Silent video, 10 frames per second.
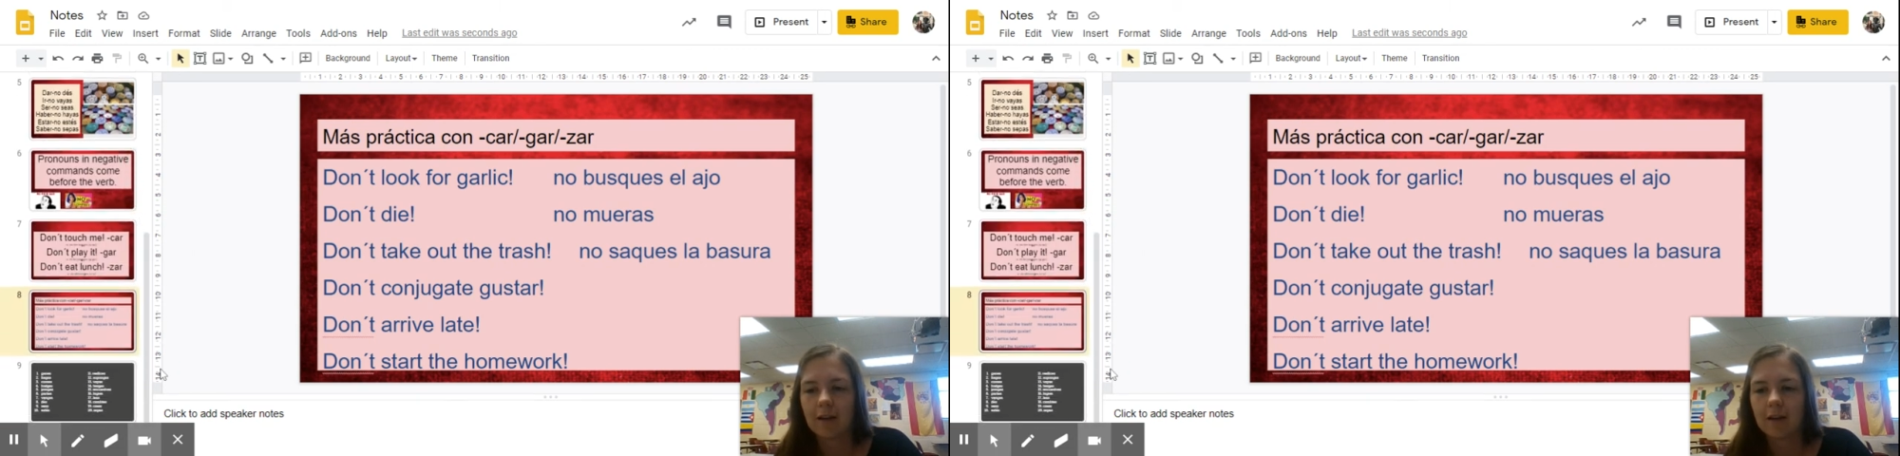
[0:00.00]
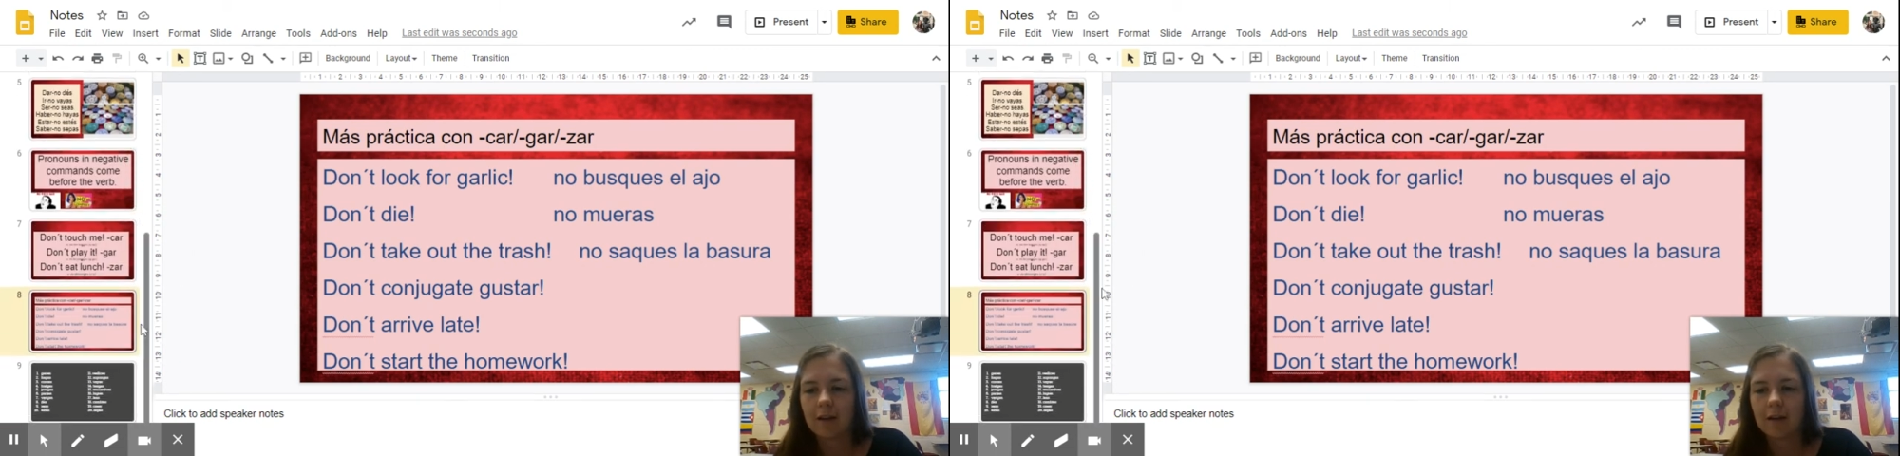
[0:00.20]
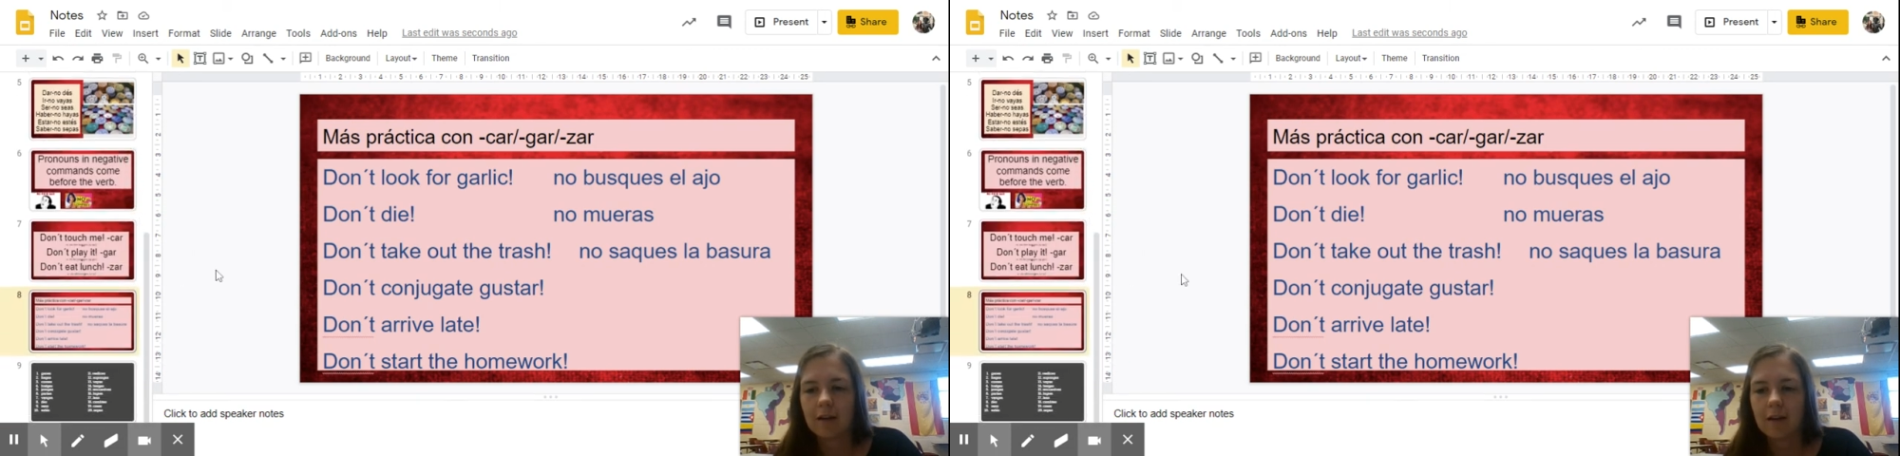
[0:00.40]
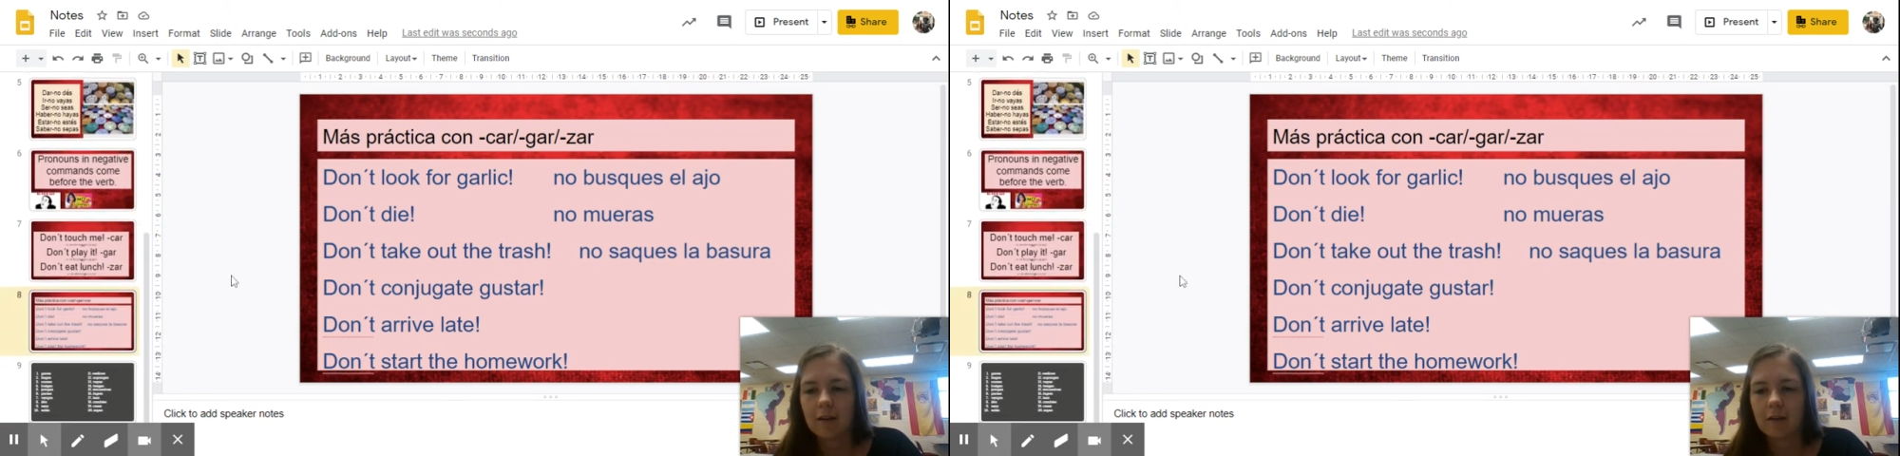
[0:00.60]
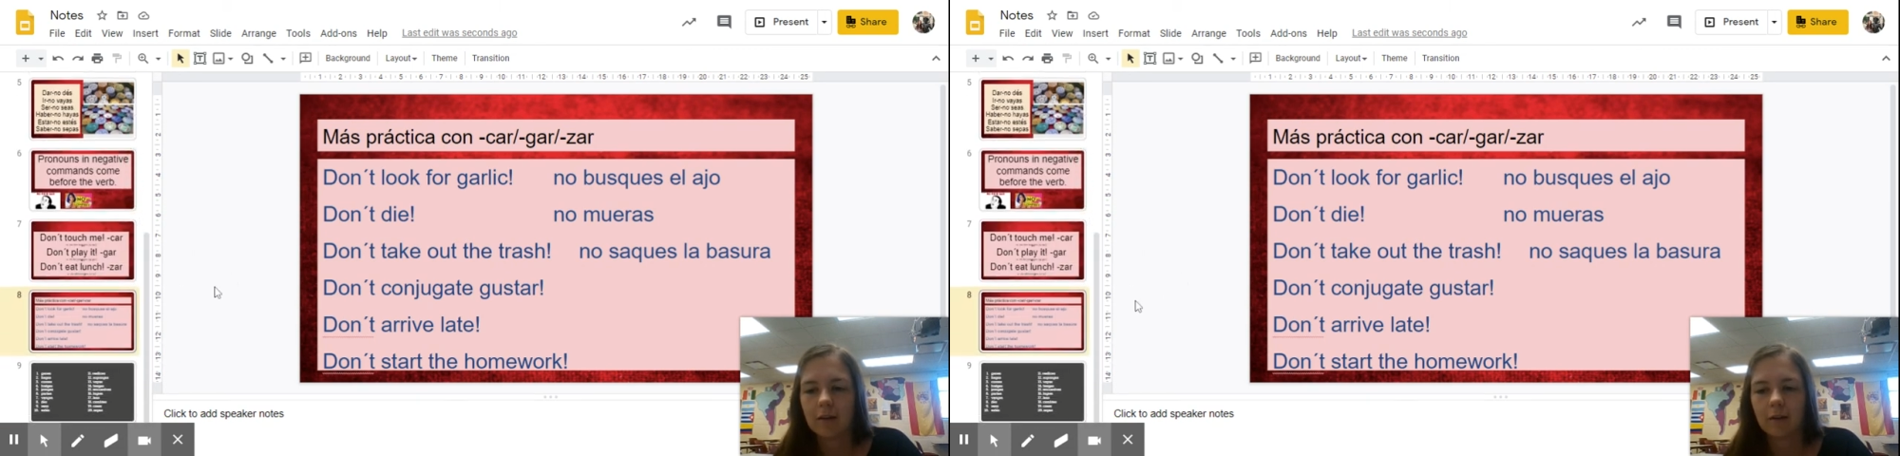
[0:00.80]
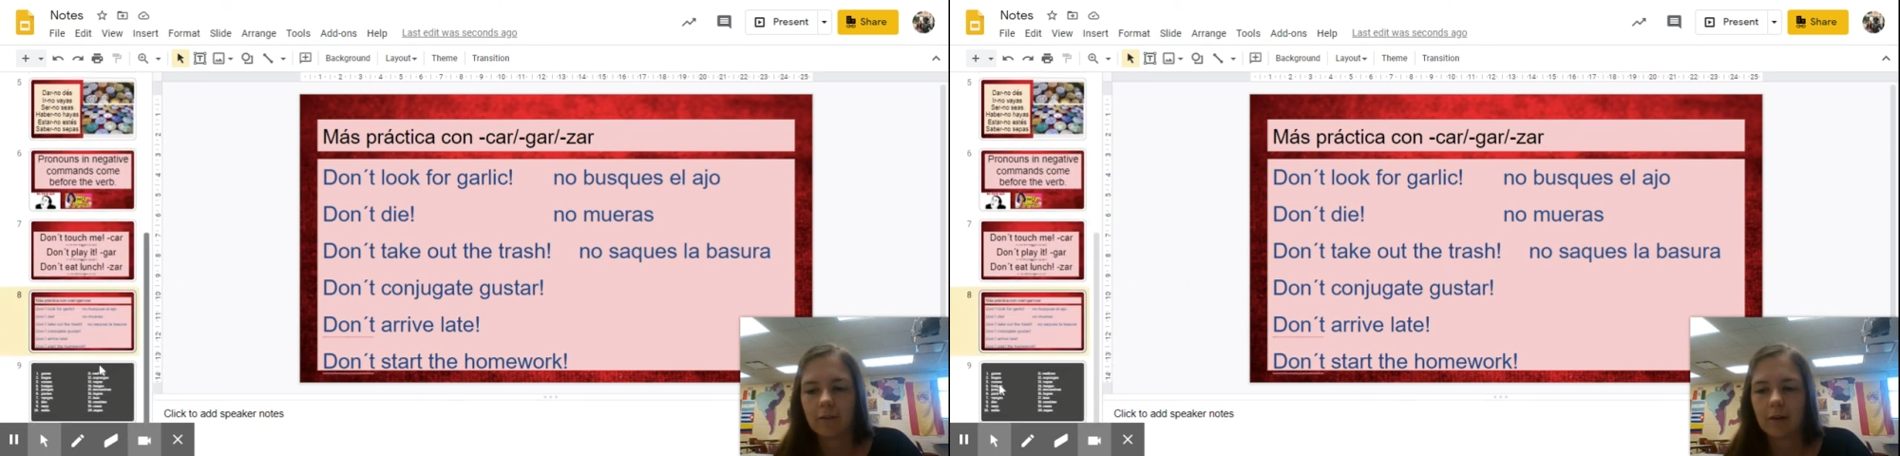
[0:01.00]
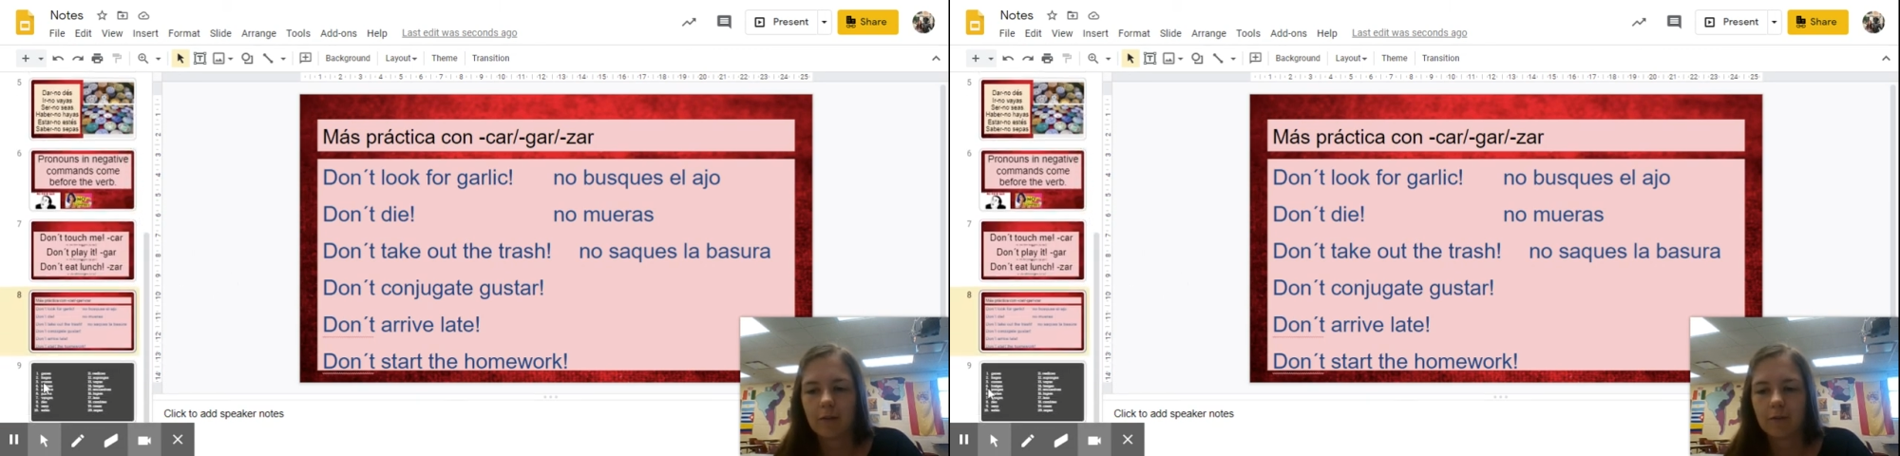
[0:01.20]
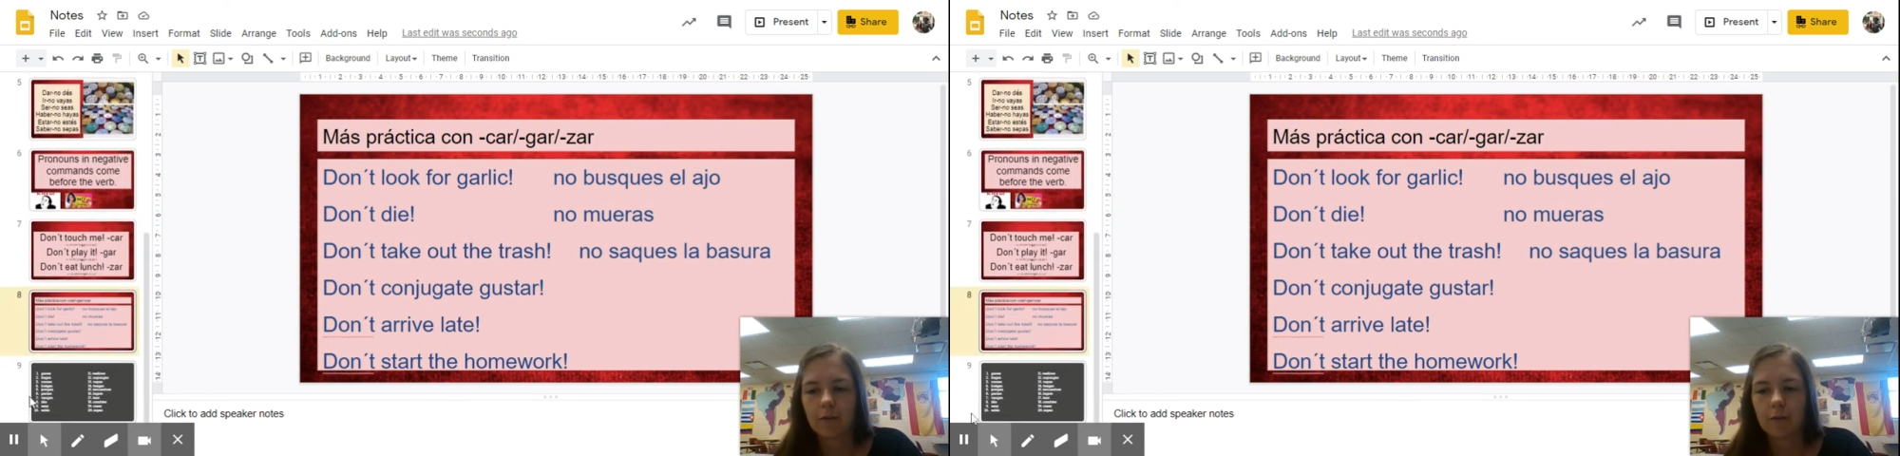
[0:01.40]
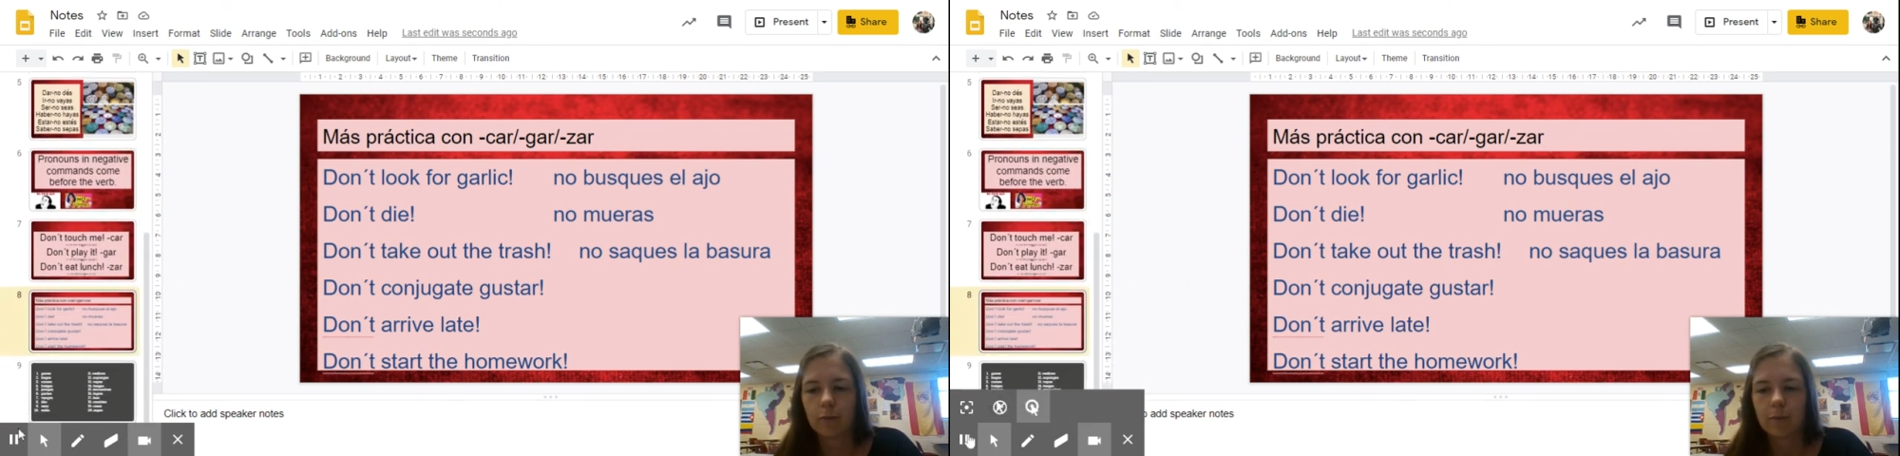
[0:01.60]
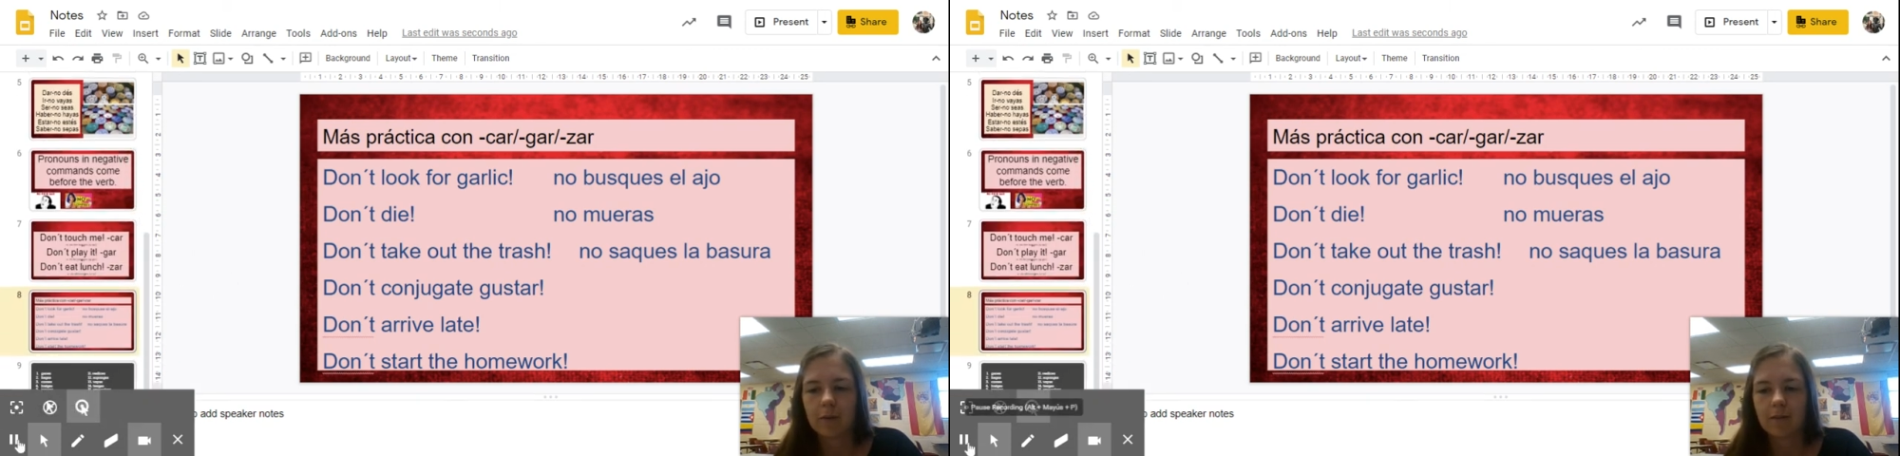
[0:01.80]
and none of the
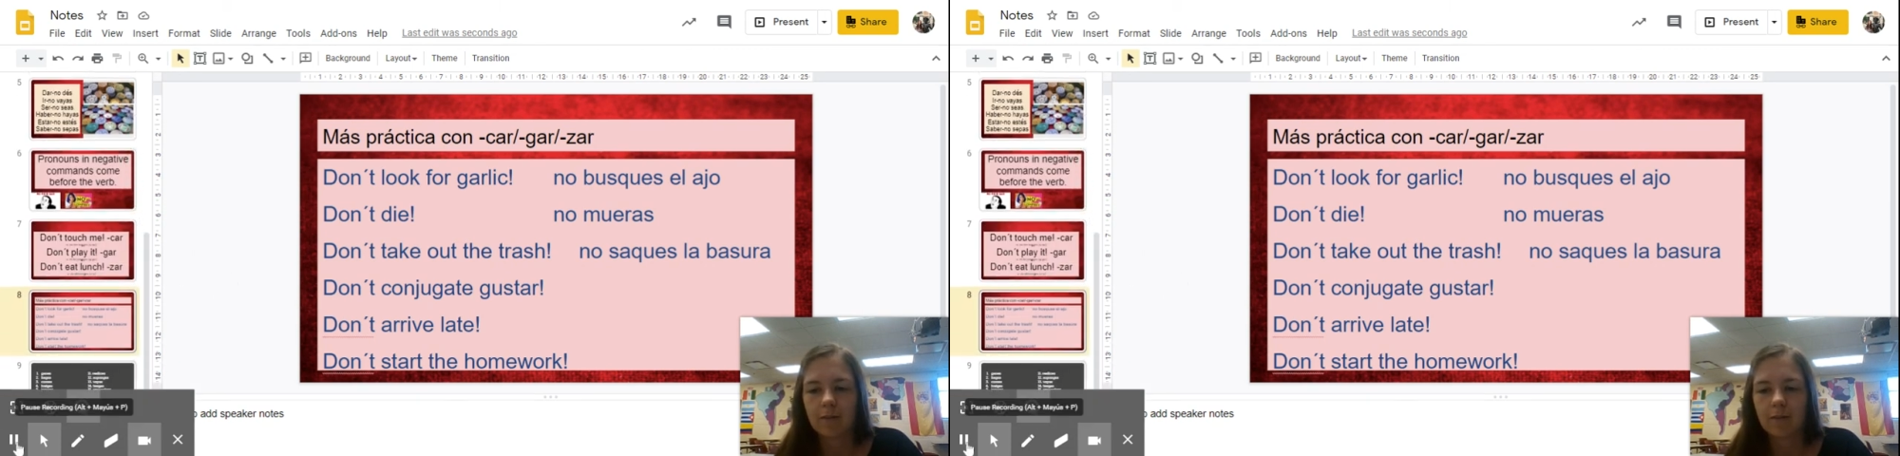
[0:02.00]
others will